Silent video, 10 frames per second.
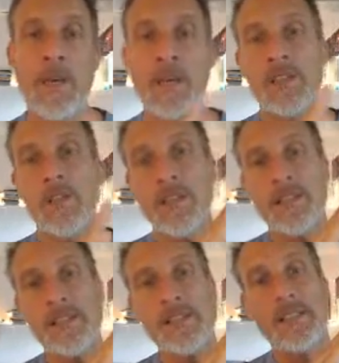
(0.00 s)
So this
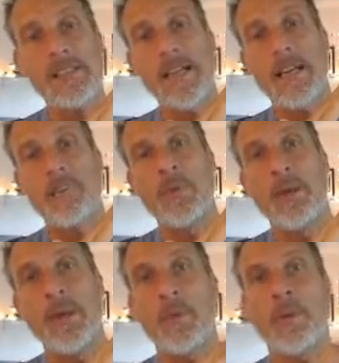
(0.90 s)
is the setup
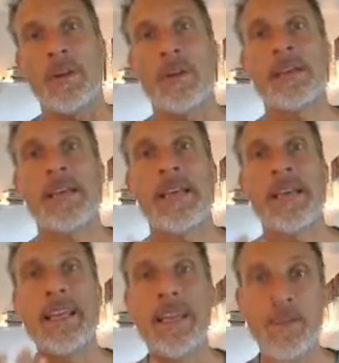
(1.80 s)
point, and we're going to
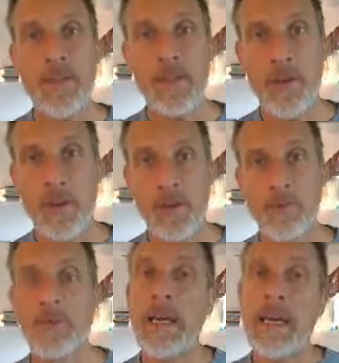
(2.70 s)
say even though,
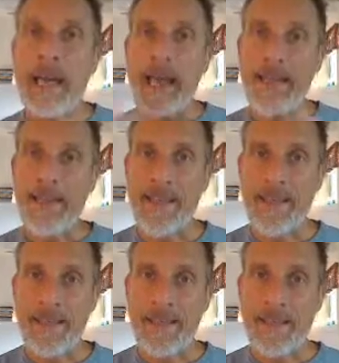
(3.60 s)
and then
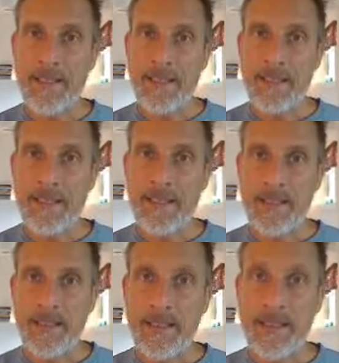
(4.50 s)
the
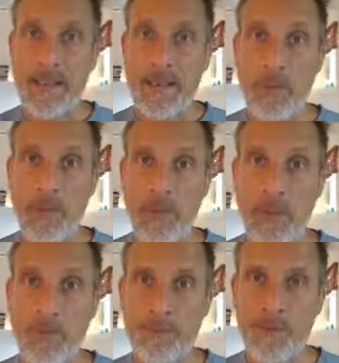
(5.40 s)
thing that we want
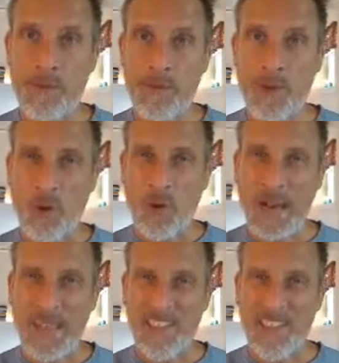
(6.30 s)
to sort of correct.